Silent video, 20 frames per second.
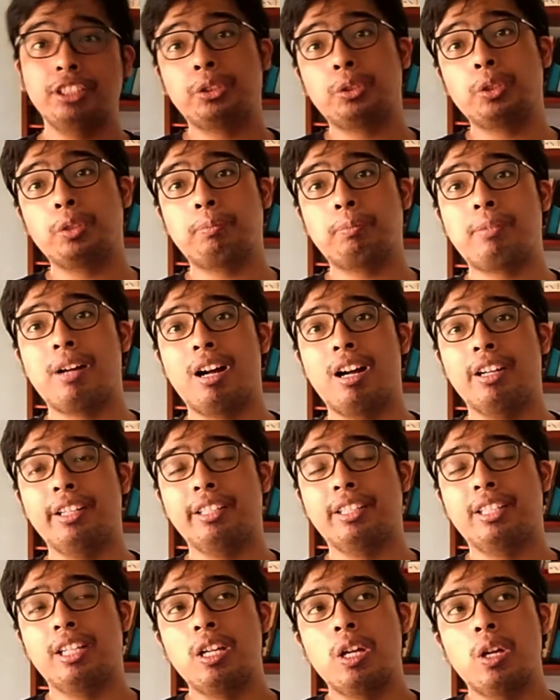took
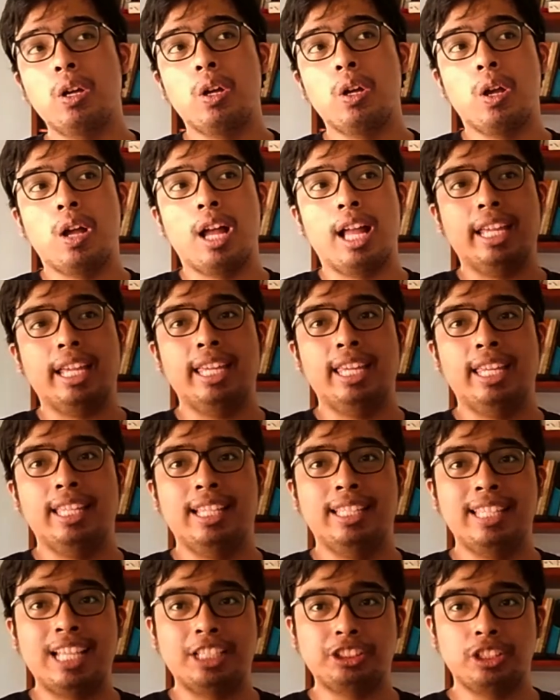part in
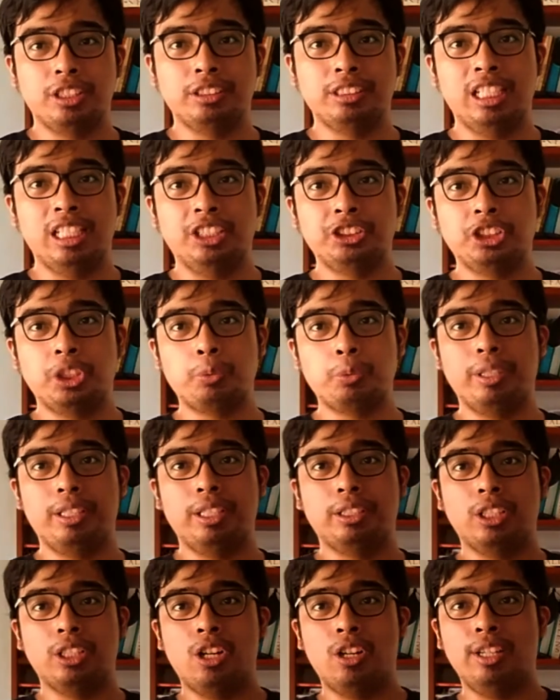the national selection with
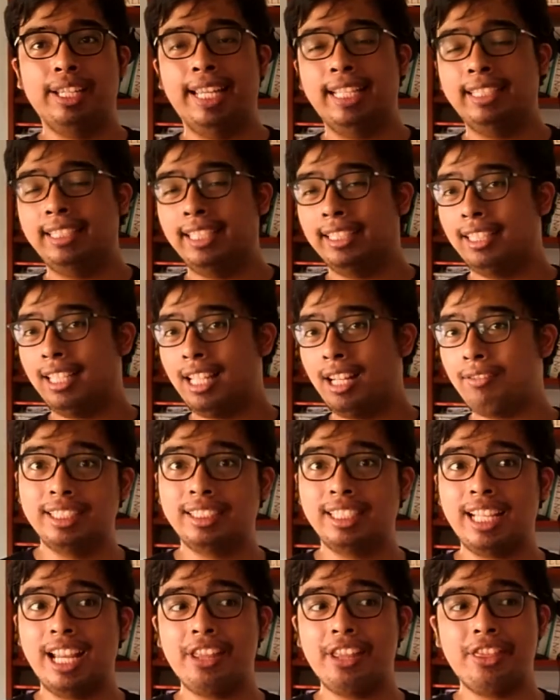the song Is This Love.
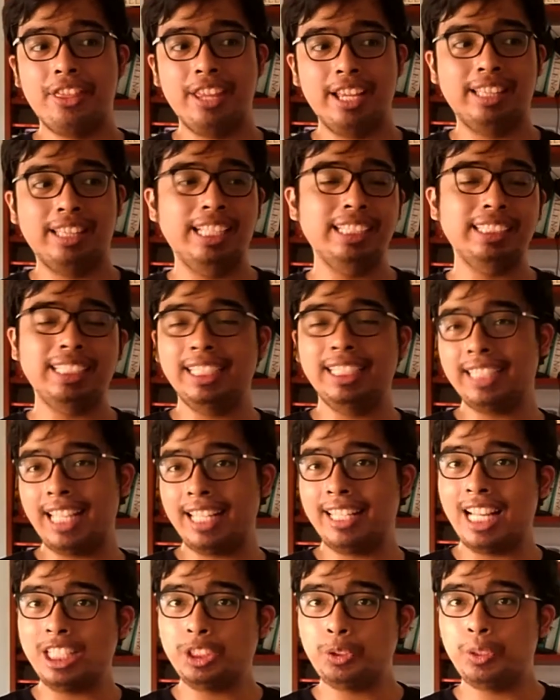I think this is a
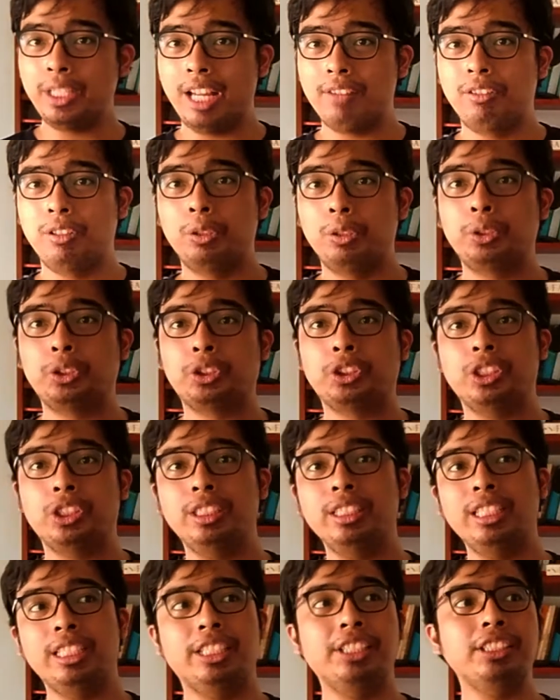natural
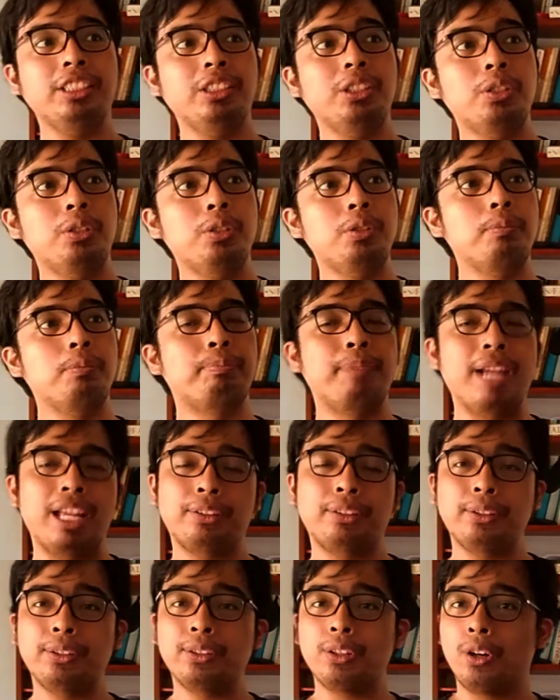evolution. There's no
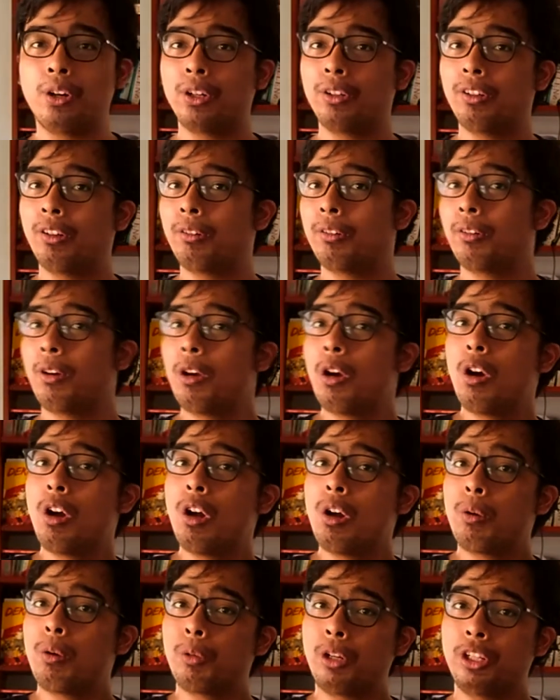better or
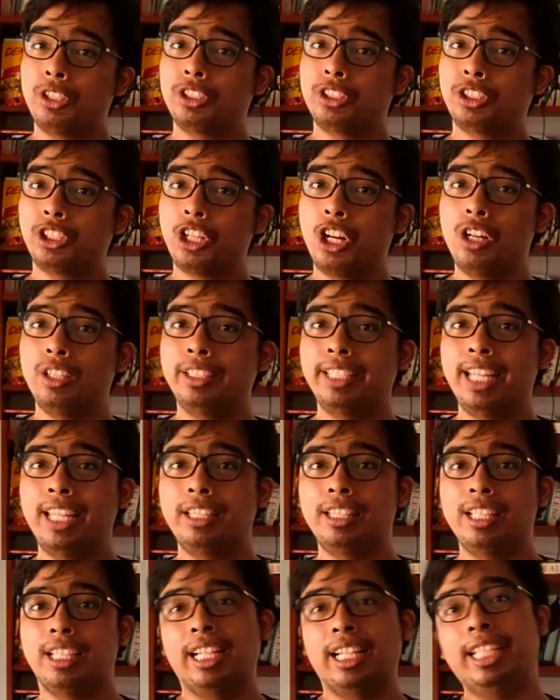worse song
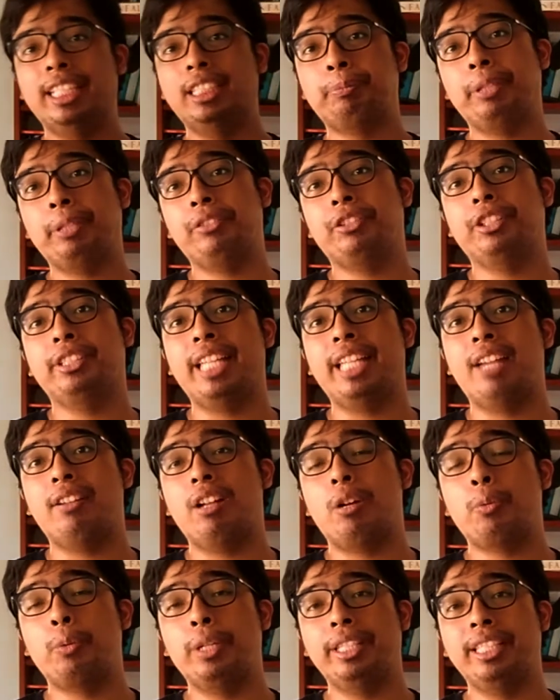than his previous
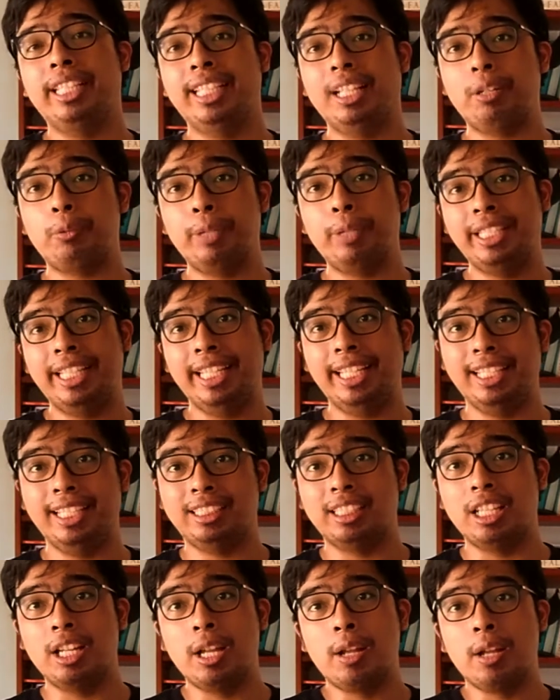with his